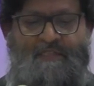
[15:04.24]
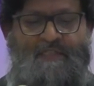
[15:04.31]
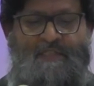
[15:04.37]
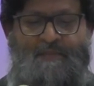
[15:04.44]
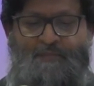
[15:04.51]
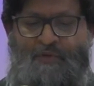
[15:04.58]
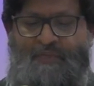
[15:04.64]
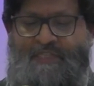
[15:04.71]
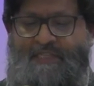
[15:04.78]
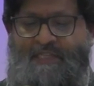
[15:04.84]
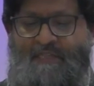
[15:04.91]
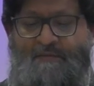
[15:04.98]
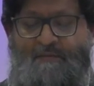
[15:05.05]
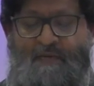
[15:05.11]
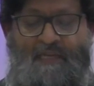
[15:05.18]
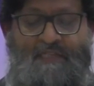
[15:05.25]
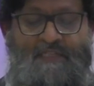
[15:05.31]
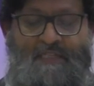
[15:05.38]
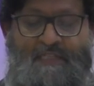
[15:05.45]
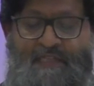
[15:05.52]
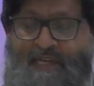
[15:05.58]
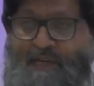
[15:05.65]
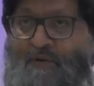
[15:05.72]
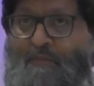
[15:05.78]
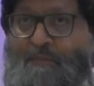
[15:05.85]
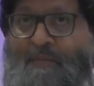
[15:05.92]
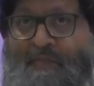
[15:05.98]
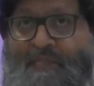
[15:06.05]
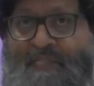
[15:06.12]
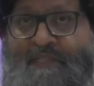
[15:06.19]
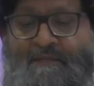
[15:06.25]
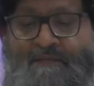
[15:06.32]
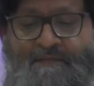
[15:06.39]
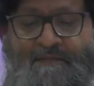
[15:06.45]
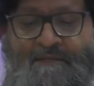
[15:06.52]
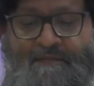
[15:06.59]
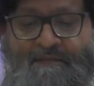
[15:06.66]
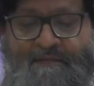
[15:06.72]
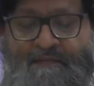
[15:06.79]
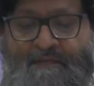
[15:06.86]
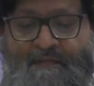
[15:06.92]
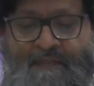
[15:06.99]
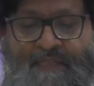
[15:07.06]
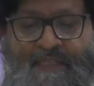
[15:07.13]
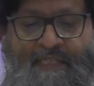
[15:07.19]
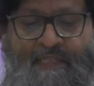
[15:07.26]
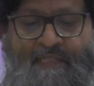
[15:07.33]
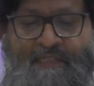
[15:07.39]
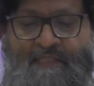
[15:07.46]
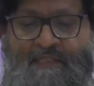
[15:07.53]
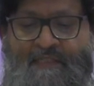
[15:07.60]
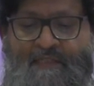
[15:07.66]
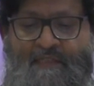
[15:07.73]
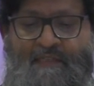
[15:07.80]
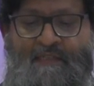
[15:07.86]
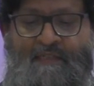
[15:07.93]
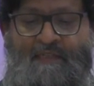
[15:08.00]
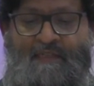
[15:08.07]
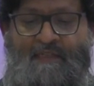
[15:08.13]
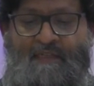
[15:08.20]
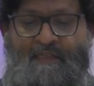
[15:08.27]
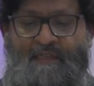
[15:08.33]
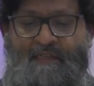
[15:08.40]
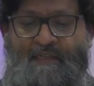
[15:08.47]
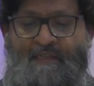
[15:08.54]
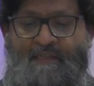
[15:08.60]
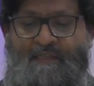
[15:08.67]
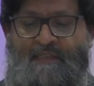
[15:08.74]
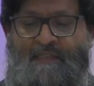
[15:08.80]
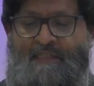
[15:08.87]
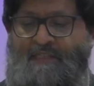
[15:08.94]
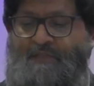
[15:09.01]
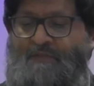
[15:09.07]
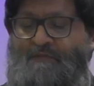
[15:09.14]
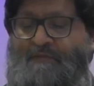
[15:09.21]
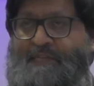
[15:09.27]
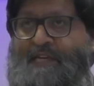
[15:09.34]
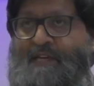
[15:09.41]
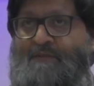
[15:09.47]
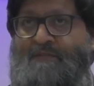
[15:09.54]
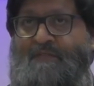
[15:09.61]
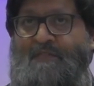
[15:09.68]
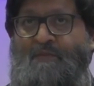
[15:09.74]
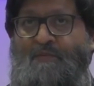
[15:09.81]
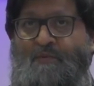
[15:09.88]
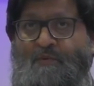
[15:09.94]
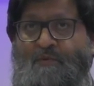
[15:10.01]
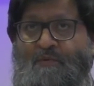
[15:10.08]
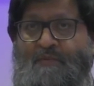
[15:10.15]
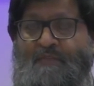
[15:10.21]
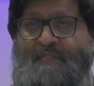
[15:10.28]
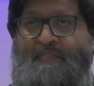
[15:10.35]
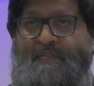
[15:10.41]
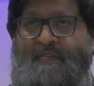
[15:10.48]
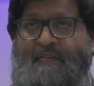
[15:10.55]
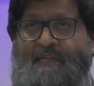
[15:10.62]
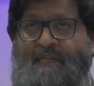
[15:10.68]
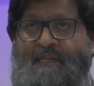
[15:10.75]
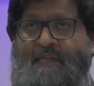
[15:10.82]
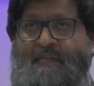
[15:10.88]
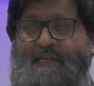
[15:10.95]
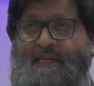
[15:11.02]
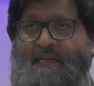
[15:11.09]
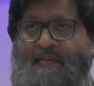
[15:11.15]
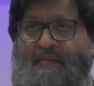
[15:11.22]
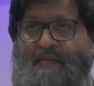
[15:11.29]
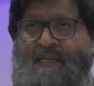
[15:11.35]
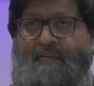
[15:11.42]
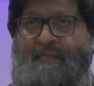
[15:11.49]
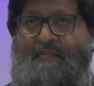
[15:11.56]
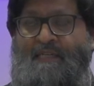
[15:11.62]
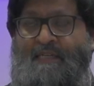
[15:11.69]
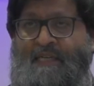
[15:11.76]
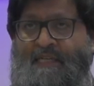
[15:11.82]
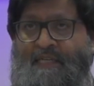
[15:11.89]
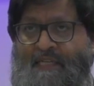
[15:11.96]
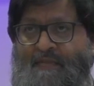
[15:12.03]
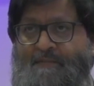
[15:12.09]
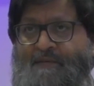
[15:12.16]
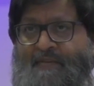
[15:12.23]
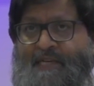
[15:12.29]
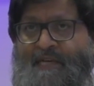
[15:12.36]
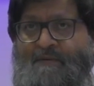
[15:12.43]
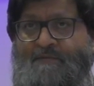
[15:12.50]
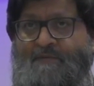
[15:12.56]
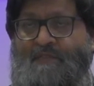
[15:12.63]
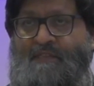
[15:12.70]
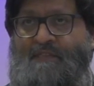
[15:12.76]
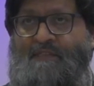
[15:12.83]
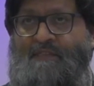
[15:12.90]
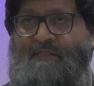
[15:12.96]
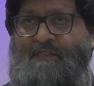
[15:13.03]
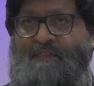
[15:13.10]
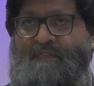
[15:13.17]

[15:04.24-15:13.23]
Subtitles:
this press statement, I just cannot believe that the leader of the council in ward, a Labour councillor,